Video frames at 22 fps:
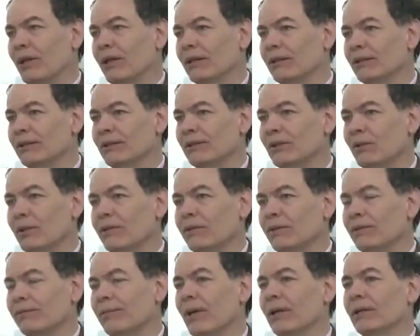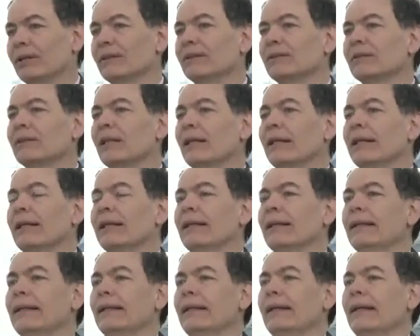markets, derivative markets.
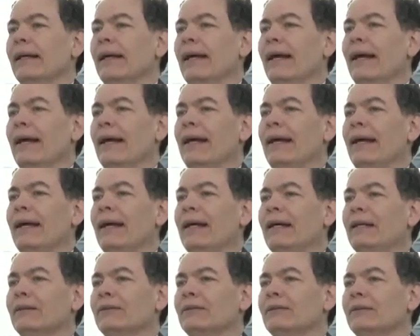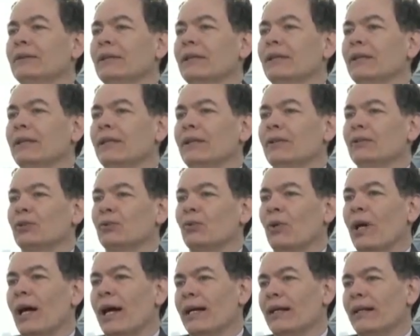And it's
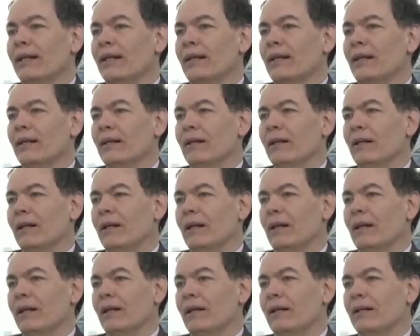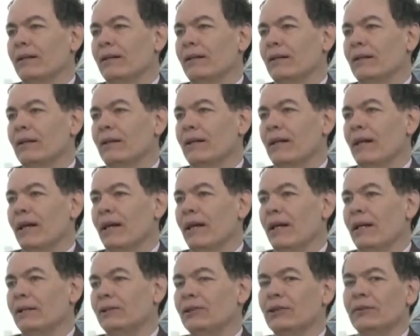riding on the
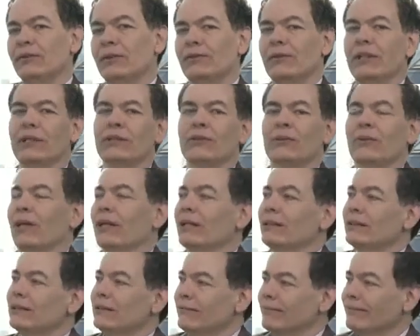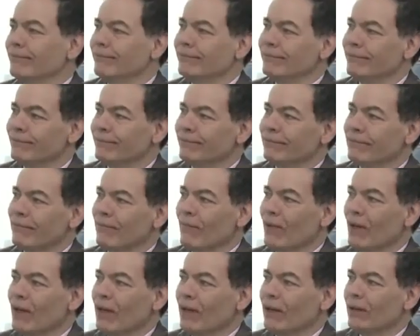edge of an event horizon
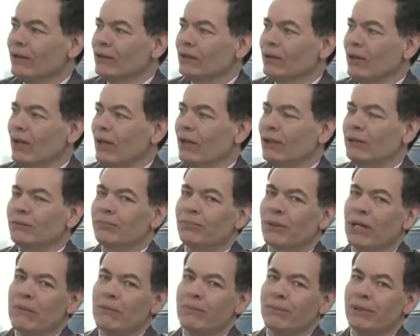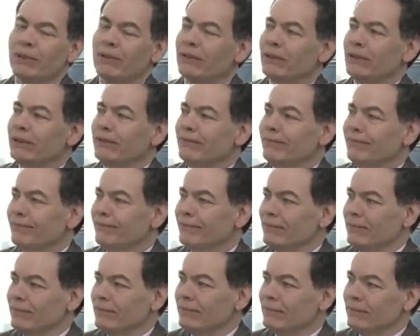called probability
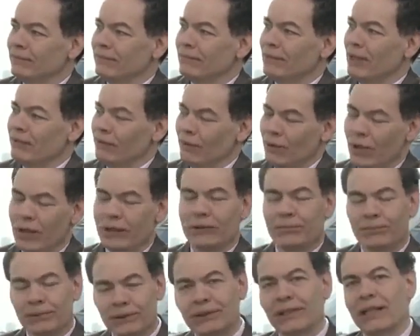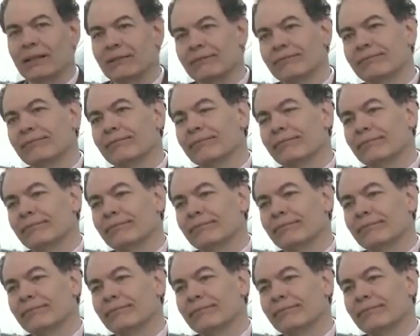of 100%